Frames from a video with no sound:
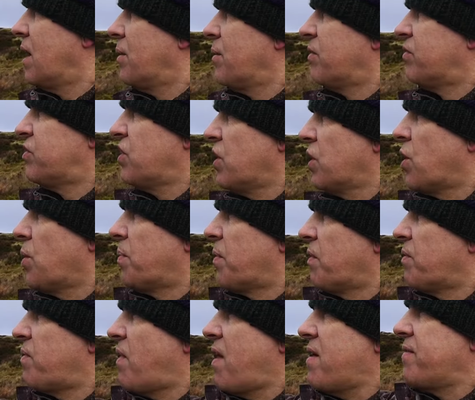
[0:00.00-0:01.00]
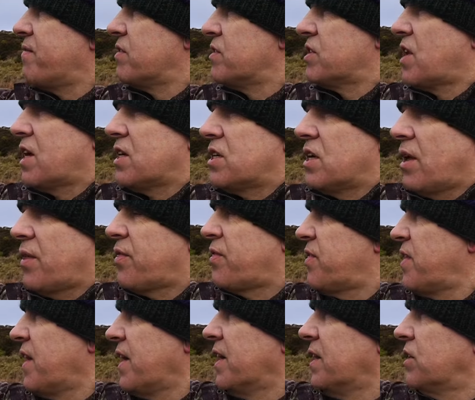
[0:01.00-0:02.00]
We've seen a couple of ravens actually, I
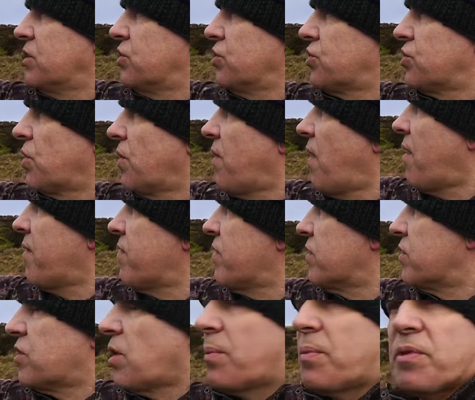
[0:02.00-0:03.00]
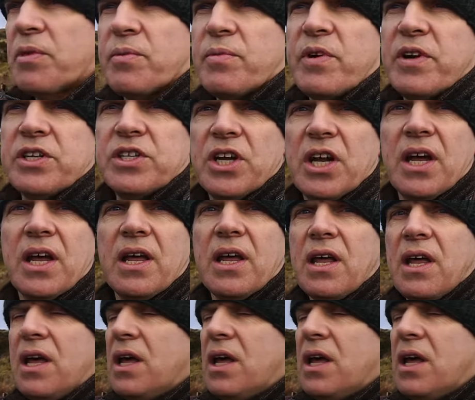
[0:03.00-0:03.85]
think, just over the top of the ridge here.